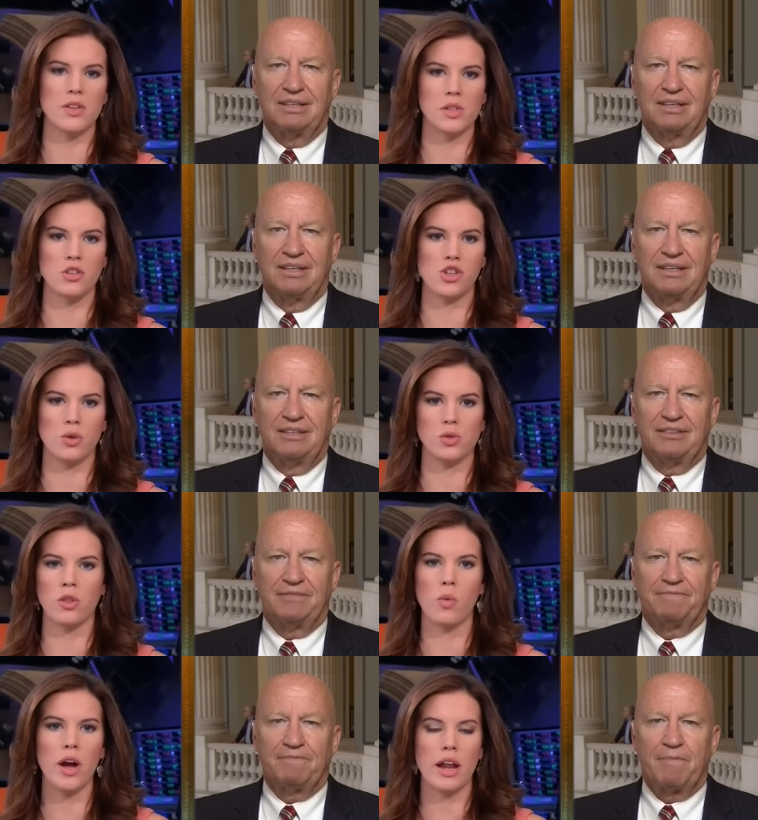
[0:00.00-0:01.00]
Speaker 1: on this issue. So
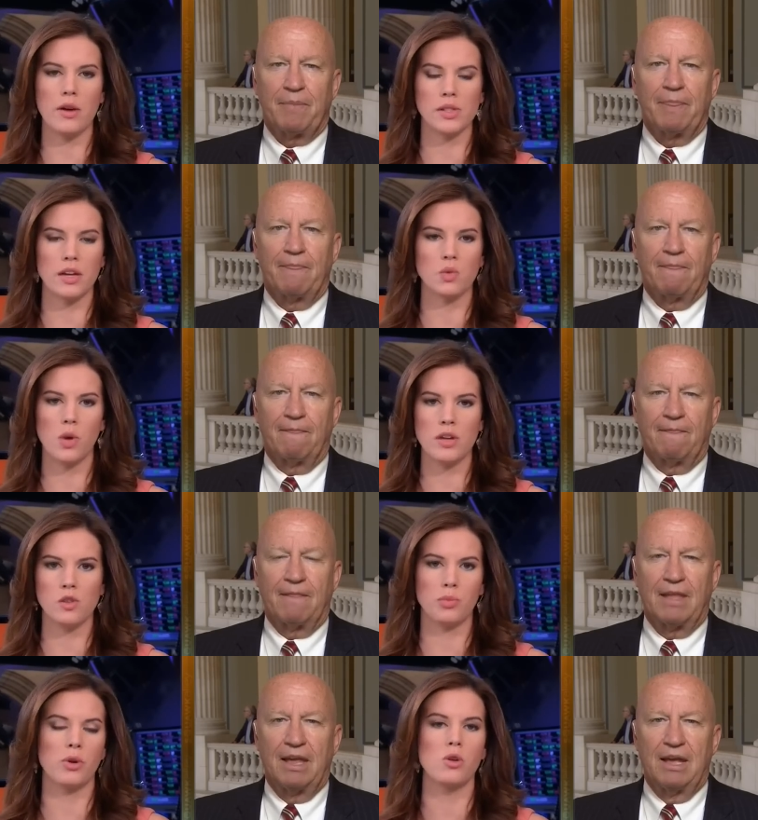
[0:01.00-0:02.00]
the White House has its
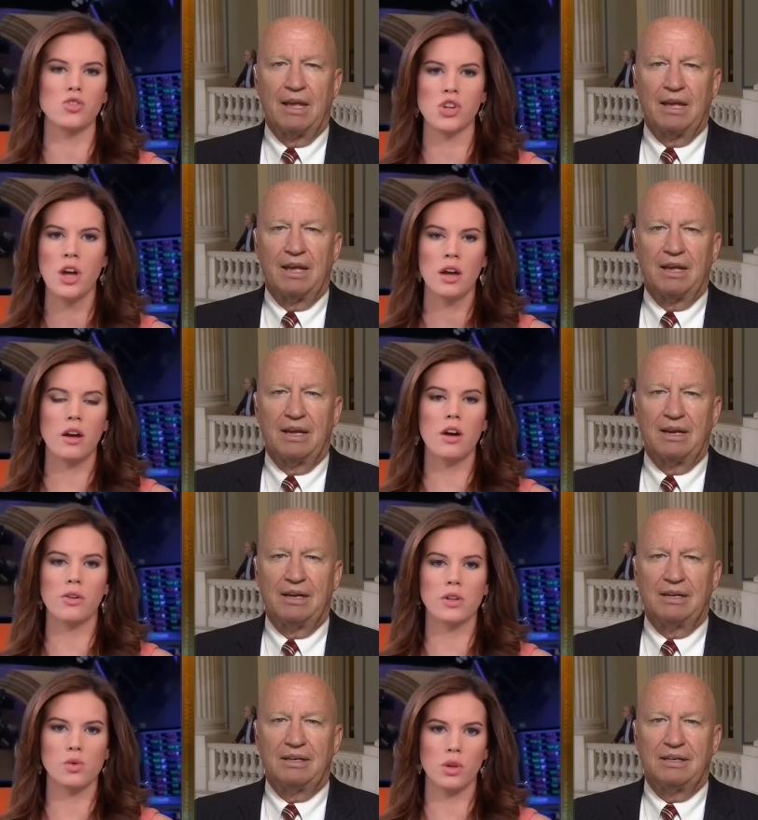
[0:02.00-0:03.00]
approach,
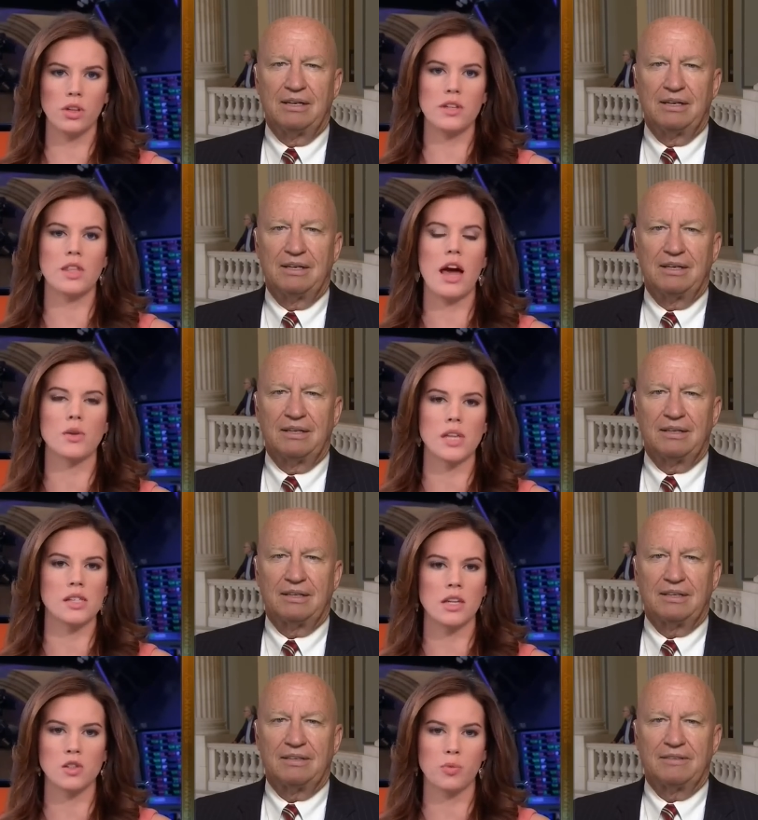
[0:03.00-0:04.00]
Congress, or at least the House,
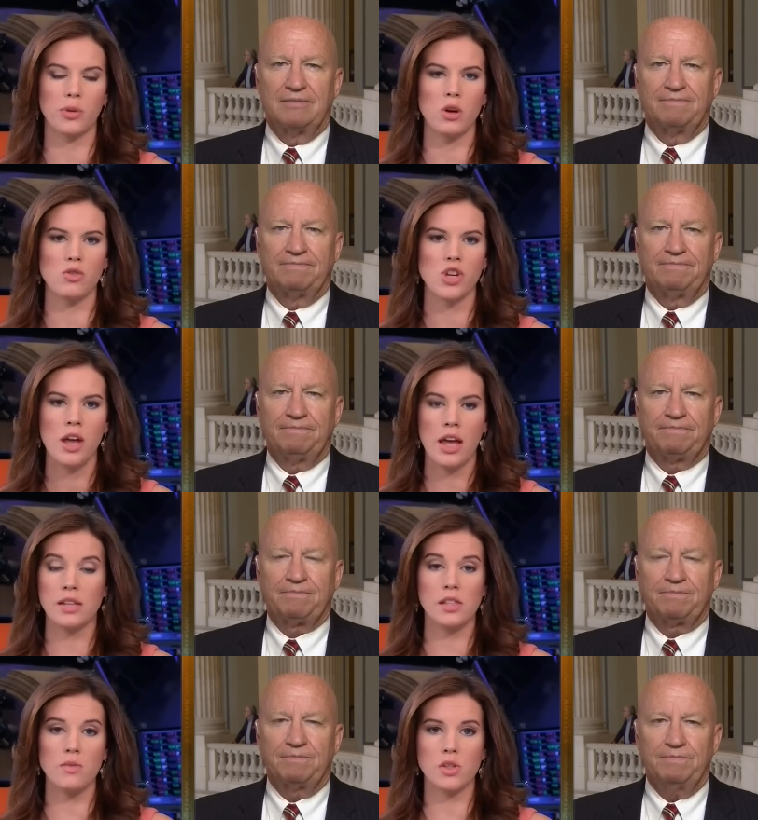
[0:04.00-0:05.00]
has its approach.
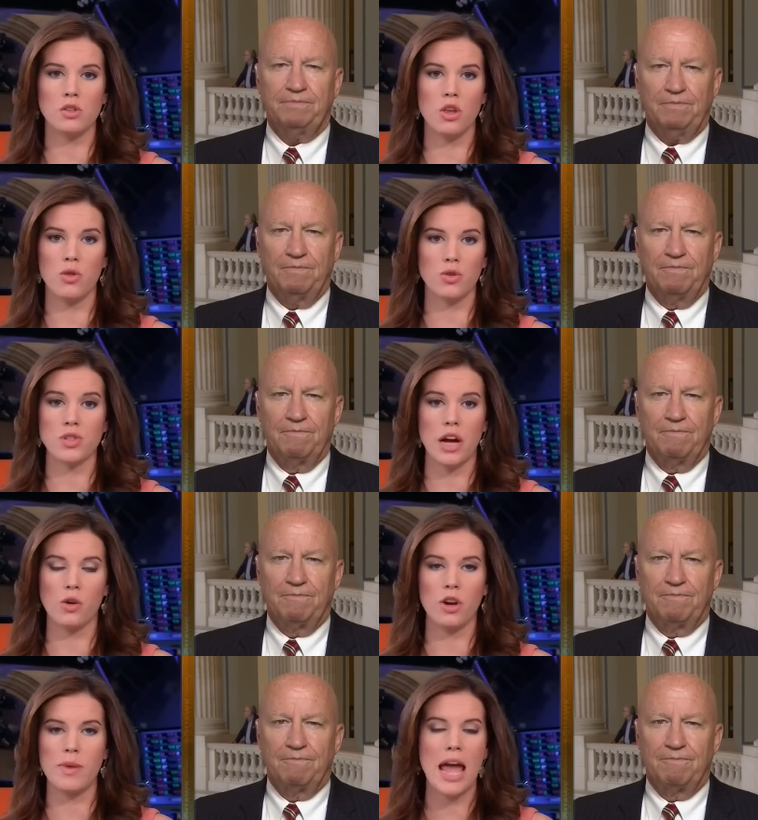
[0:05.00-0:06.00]
It seems as though there's not
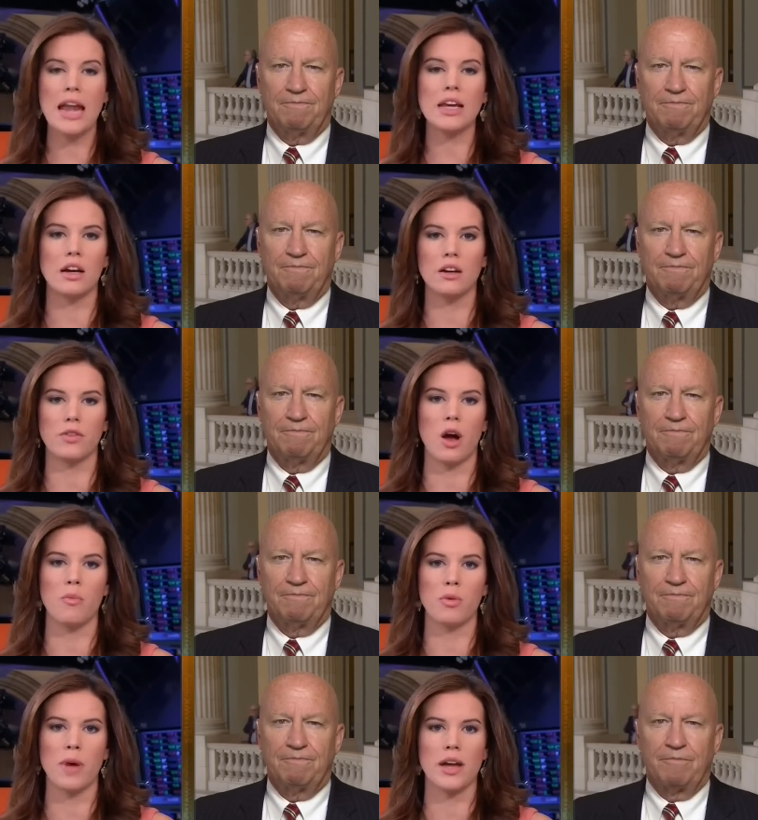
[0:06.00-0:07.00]
going to be any kind of
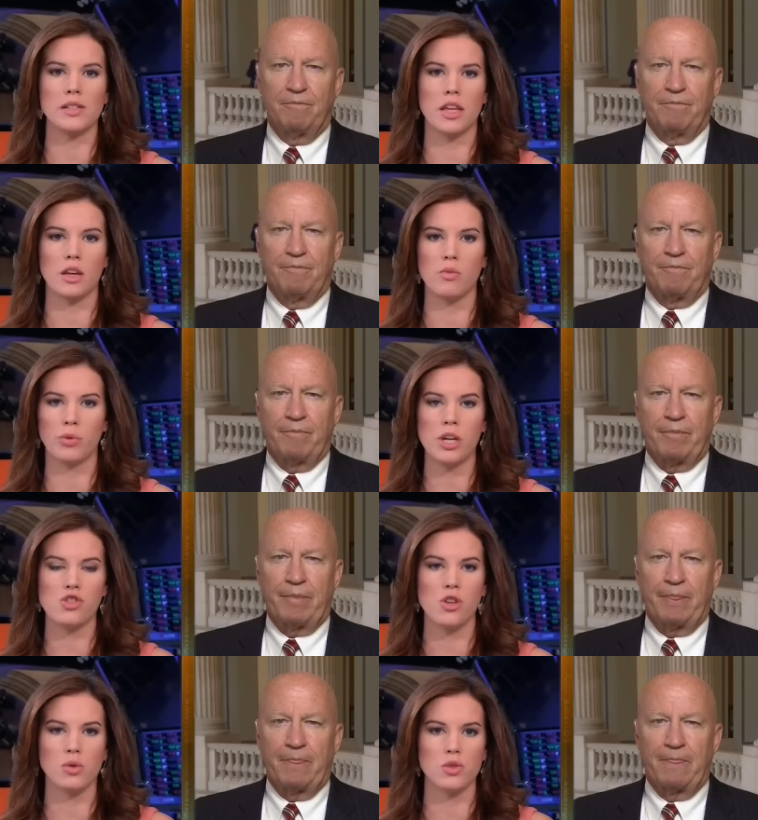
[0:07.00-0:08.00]
compromise that can
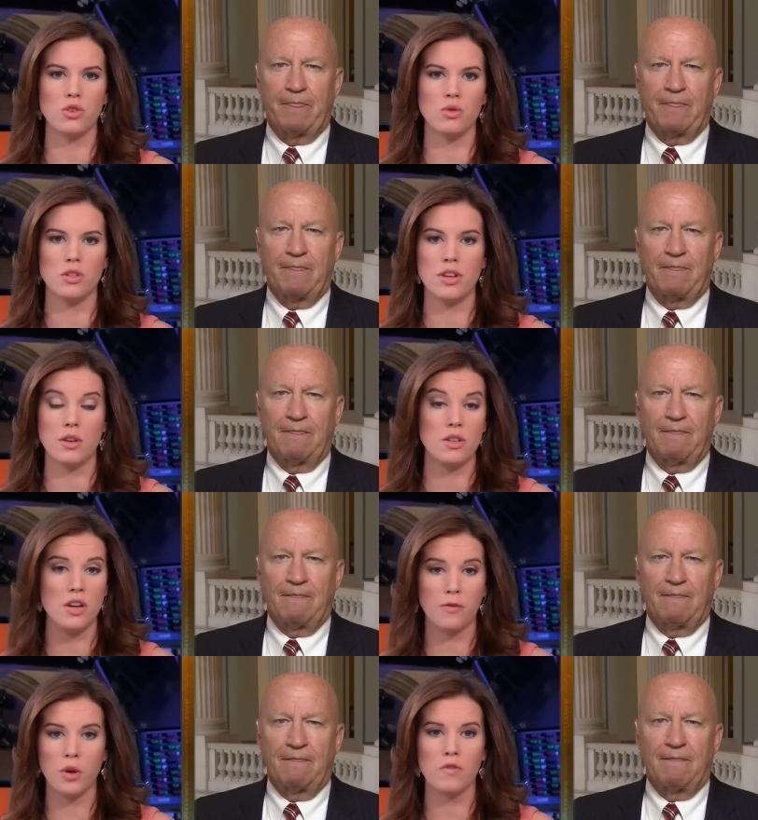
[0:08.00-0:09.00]
breach those two di
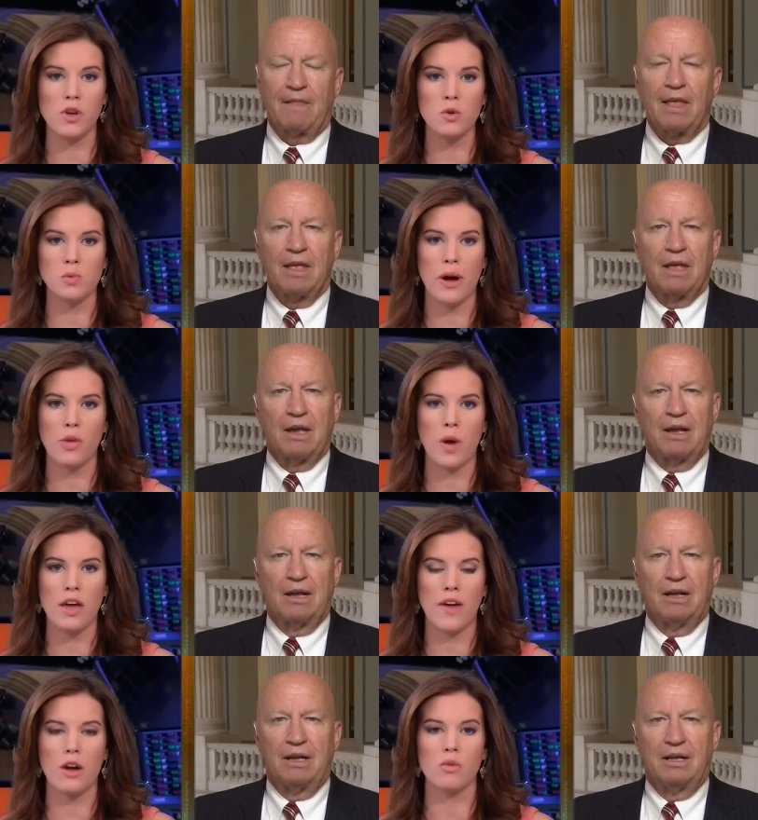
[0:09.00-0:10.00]
different views, by the way,
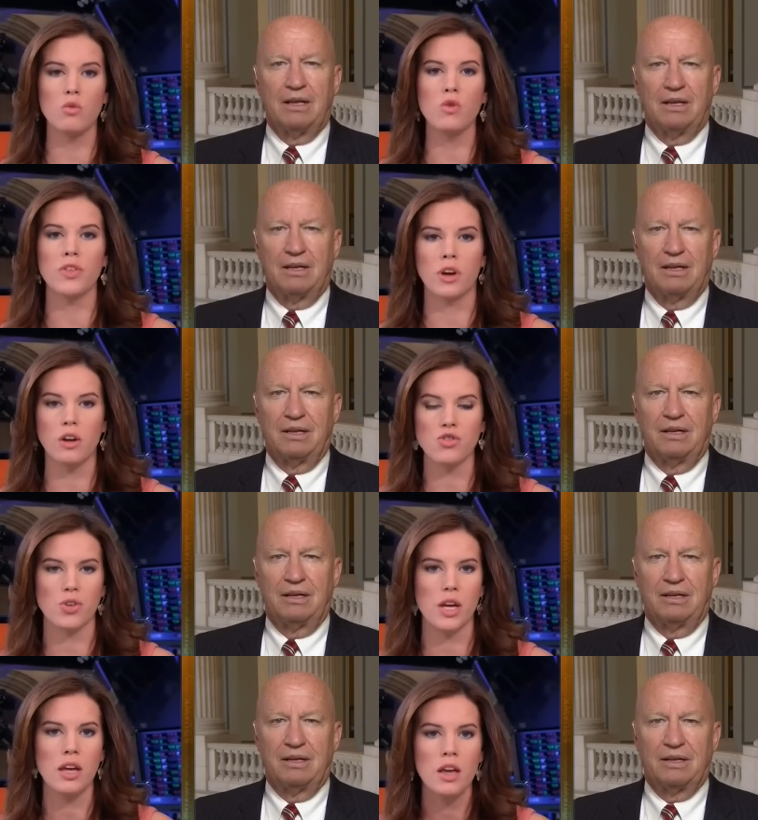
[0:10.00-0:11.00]
of how to move the
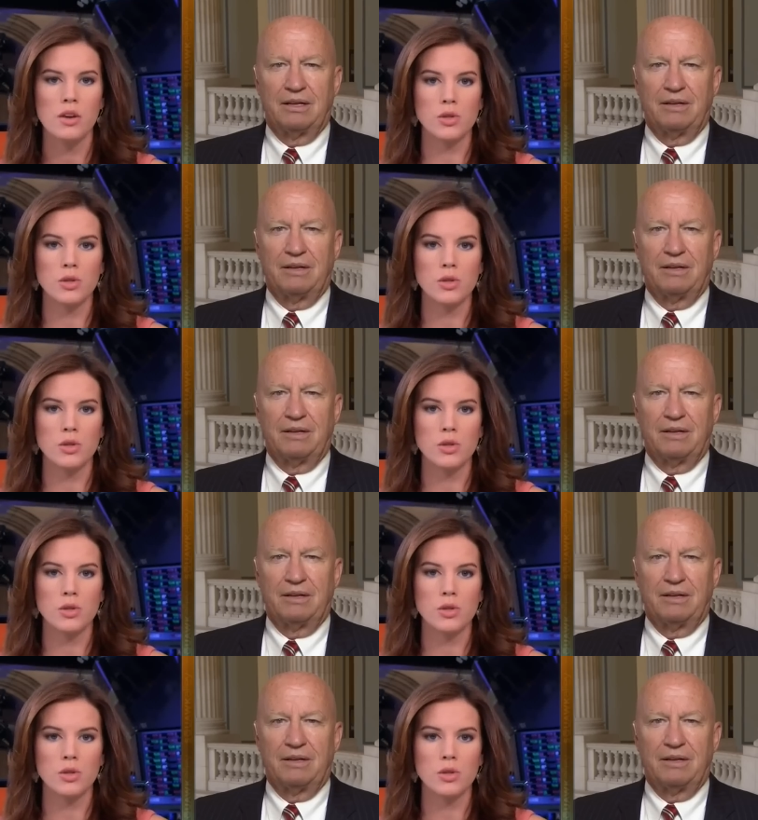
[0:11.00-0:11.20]
country.